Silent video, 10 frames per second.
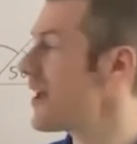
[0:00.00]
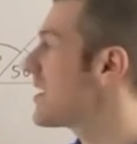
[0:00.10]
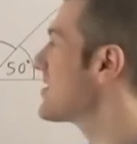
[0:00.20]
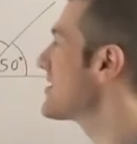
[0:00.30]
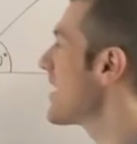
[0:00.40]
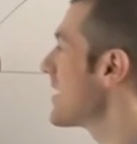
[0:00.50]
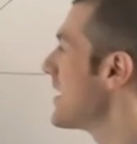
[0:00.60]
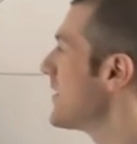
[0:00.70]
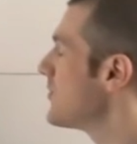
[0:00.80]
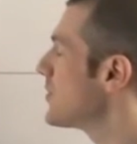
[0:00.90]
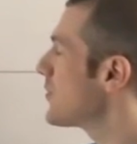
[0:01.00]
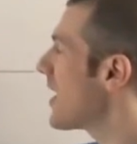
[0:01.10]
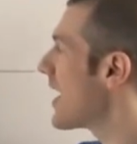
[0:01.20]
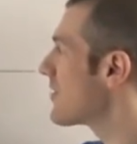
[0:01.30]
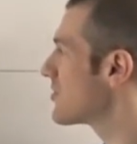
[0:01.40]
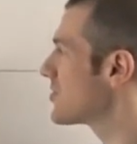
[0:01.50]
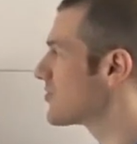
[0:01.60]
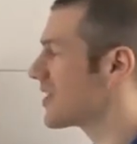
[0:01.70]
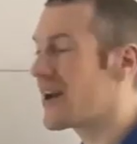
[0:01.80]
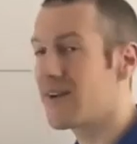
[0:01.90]
As I say, if you know that angles on a
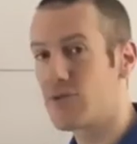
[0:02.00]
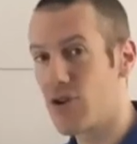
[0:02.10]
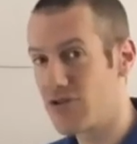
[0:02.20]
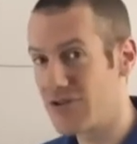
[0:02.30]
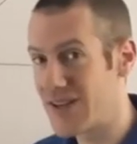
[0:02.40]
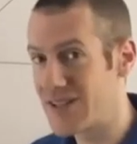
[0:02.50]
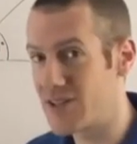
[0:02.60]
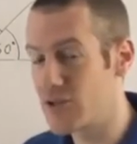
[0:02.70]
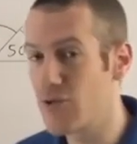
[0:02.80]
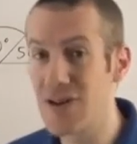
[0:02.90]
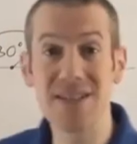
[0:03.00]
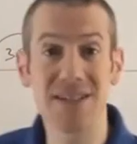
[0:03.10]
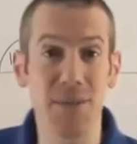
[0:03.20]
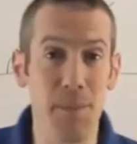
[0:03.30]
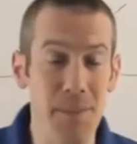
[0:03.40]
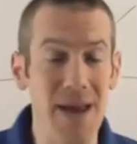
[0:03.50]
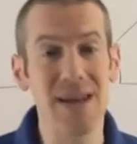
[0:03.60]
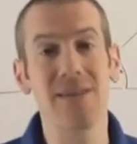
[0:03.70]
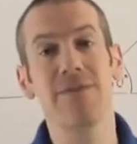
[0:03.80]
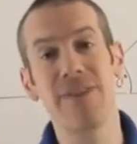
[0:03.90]
straight line up to 180 degrees, that's the
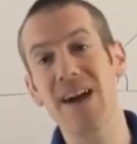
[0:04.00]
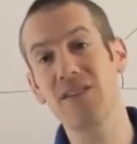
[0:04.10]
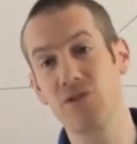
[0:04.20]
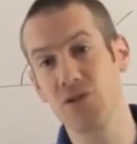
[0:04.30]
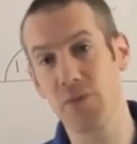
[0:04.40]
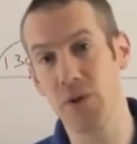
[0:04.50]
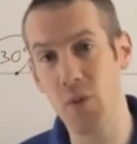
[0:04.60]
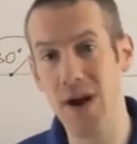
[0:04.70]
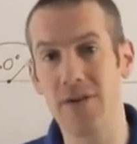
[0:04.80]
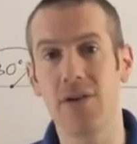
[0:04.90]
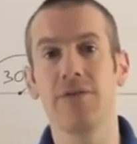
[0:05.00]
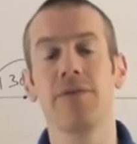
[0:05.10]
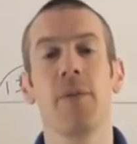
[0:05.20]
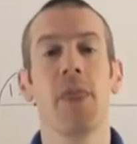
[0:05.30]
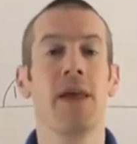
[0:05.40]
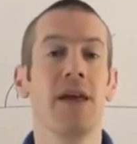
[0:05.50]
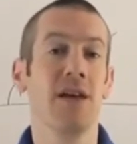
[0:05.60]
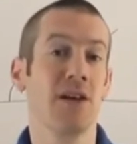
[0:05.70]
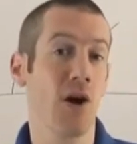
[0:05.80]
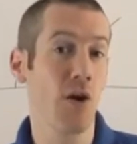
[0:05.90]
main fact you should be aware of.
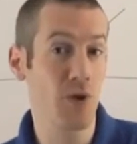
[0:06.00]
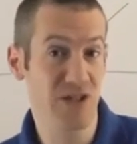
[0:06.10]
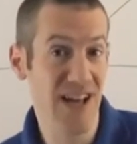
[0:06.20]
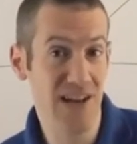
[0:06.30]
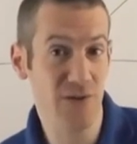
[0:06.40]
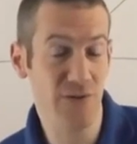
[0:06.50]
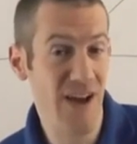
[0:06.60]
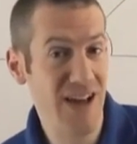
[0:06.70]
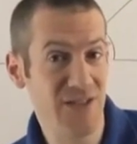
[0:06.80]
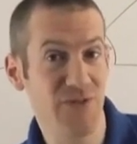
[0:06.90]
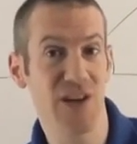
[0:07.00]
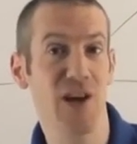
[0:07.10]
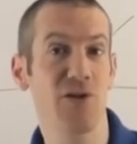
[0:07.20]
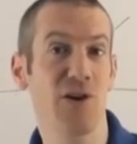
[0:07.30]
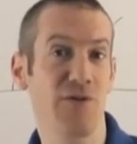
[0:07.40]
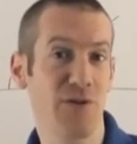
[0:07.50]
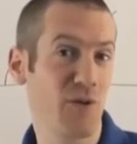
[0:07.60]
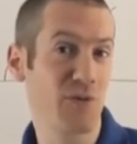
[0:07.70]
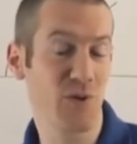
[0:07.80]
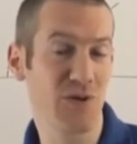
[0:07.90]
Go and watch the angle facts video though if
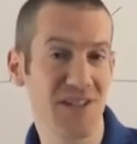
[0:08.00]
you want more